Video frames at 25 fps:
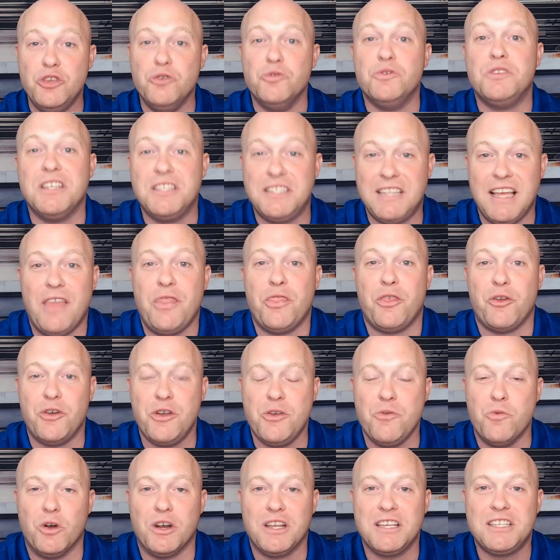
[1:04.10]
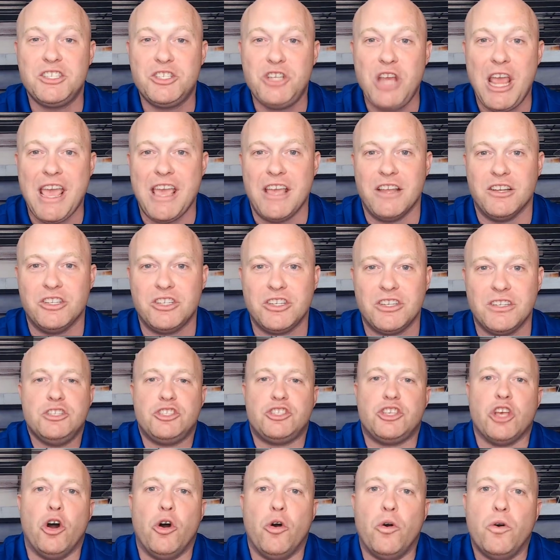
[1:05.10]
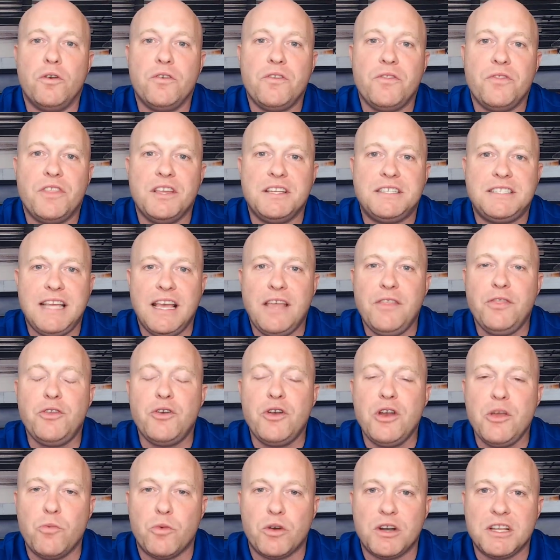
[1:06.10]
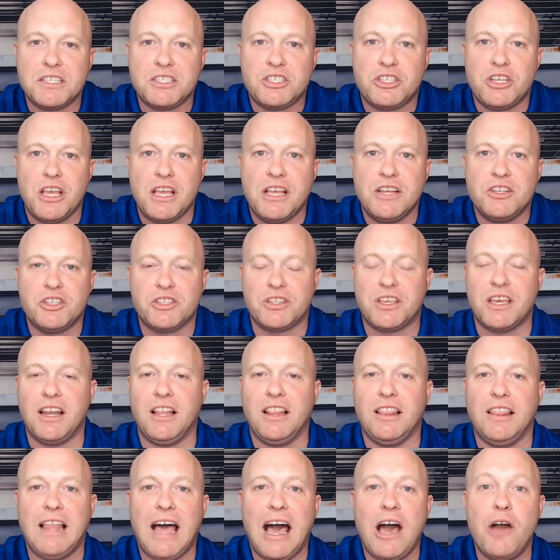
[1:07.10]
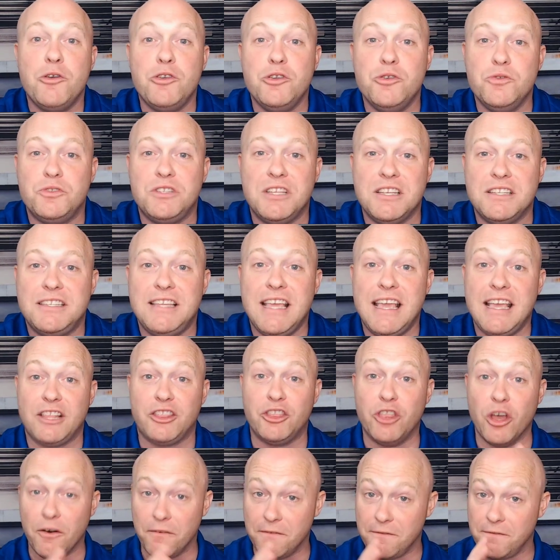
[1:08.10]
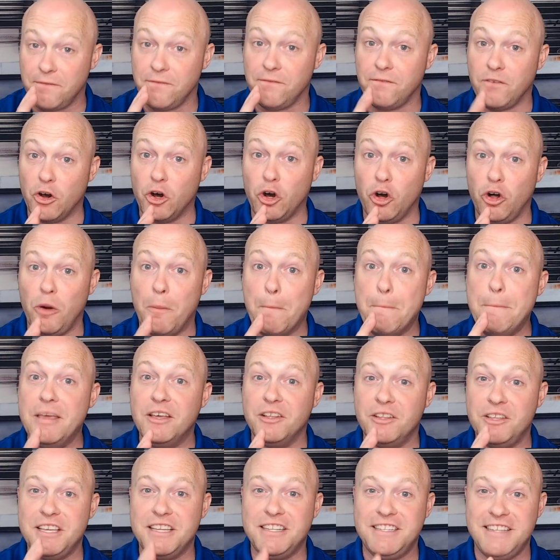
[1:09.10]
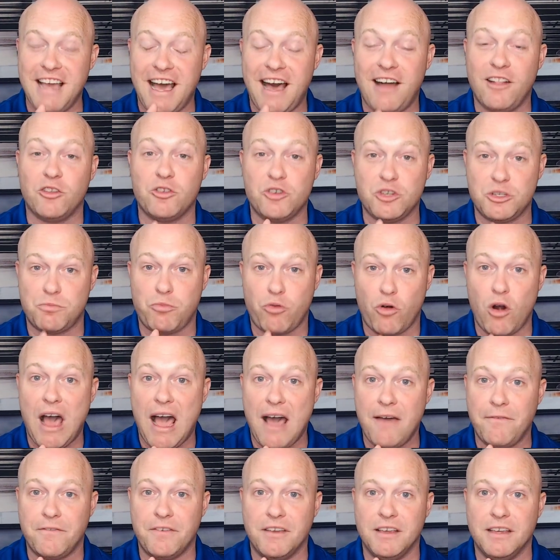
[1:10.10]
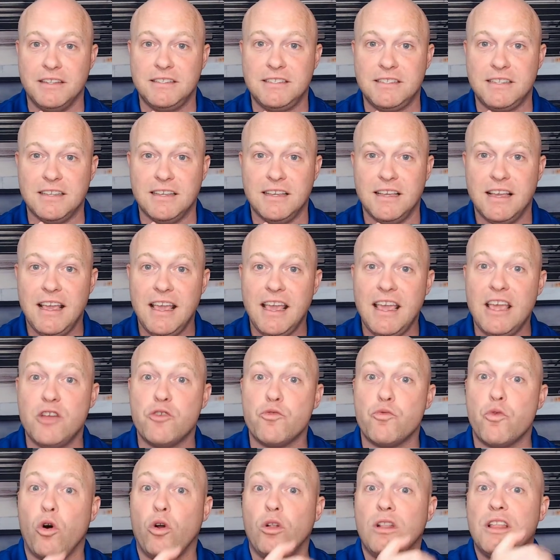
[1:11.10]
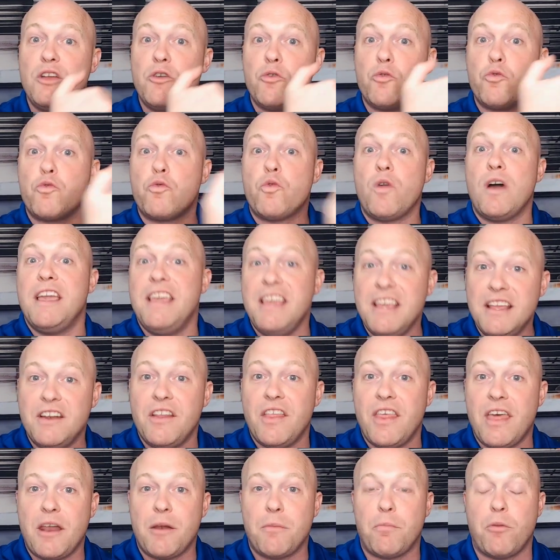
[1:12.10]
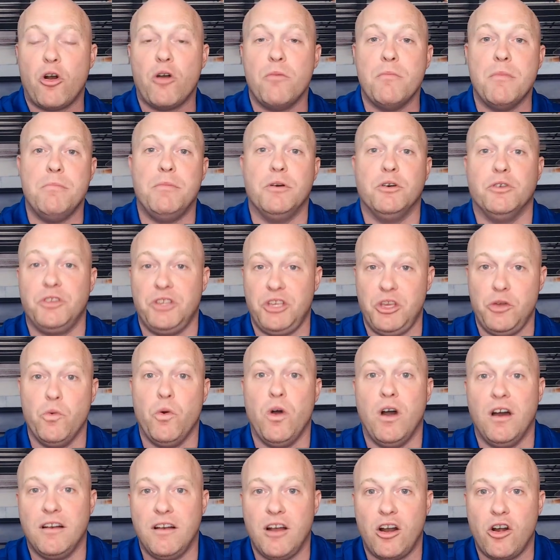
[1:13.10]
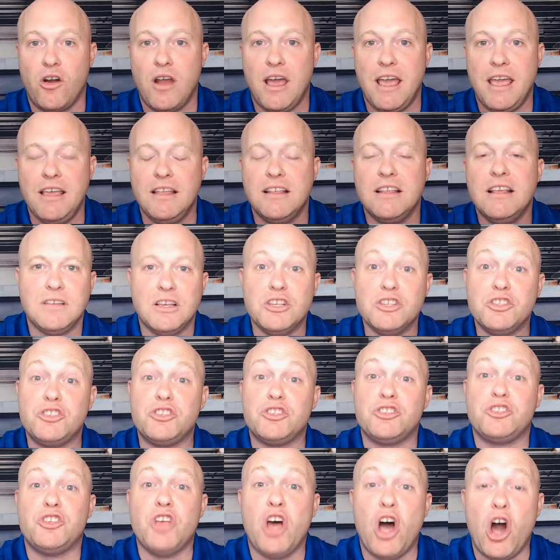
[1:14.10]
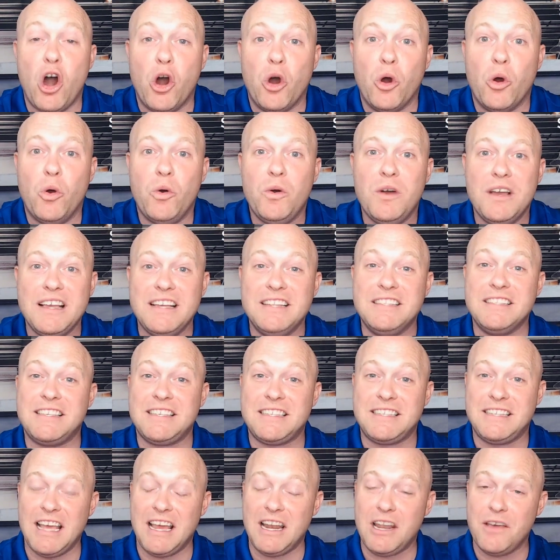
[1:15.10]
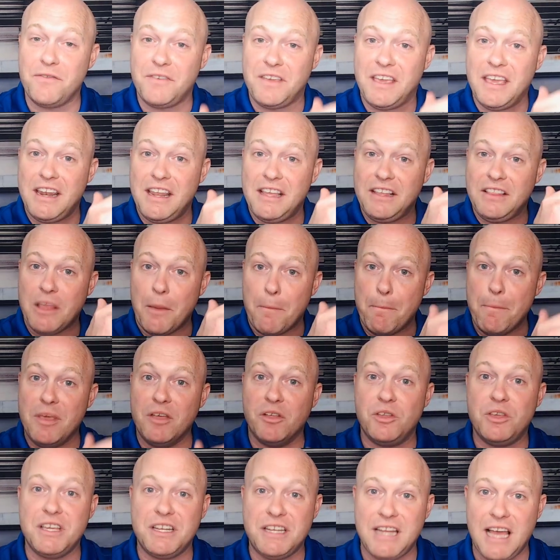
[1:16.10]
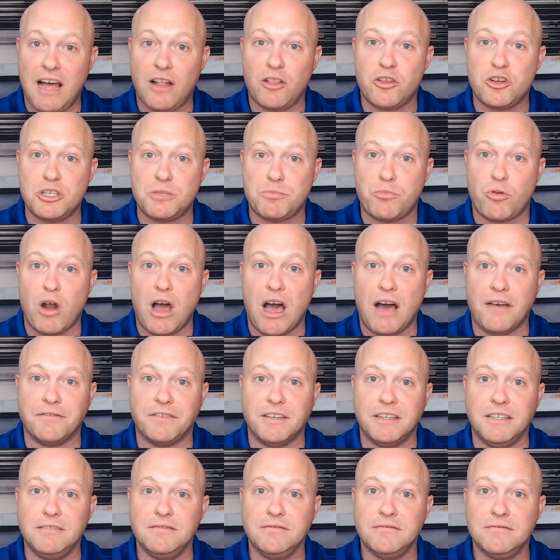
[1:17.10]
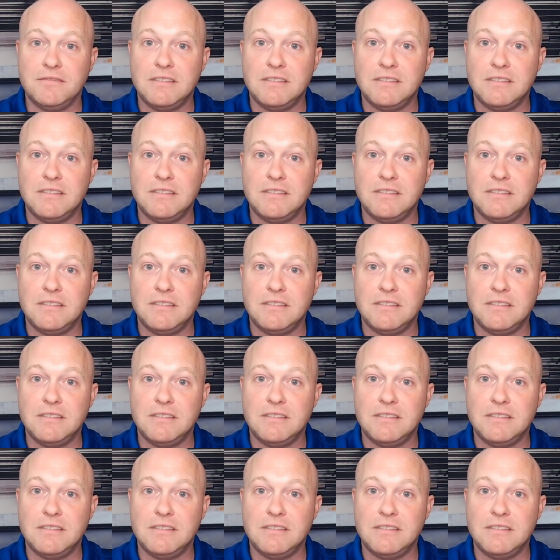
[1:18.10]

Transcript: use a 1031 exchange. So the 1031 exchange is going to allow you to take the full $1 million profit and roll it right into that apartment building you want, all right? So instead of getting the $1 million profit,